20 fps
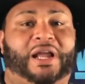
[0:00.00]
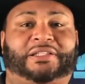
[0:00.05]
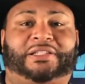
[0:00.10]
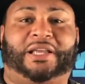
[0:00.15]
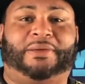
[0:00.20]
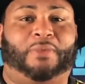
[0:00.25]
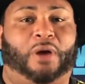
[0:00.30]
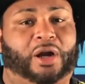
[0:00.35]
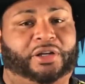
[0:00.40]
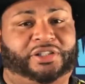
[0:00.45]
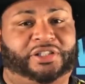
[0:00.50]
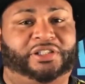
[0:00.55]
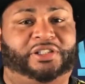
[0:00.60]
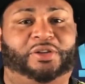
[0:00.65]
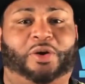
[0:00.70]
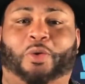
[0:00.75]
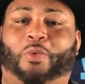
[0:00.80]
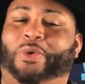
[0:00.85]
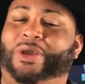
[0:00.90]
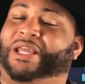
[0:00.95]
Tay
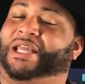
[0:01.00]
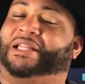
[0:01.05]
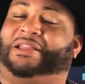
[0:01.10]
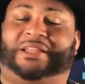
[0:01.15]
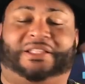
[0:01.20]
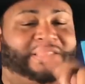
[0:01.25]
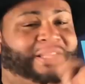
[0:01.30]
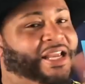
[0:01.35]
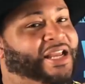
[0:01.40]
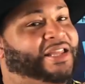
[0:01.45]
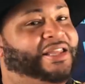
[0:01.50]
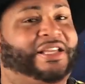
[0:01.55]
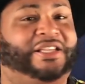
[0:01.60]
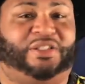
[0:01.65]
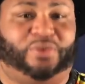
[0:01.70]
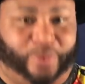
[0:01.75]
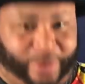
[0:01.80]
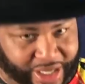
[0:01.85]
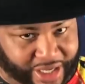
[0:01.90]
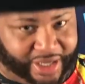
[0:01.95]
Marshes, we get the tea
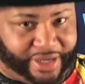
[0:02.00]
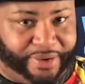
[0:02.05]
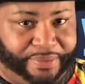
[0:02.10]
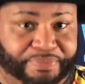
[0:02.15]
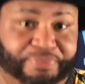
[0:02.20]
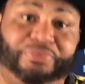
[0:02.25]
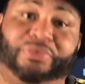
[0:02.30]
this week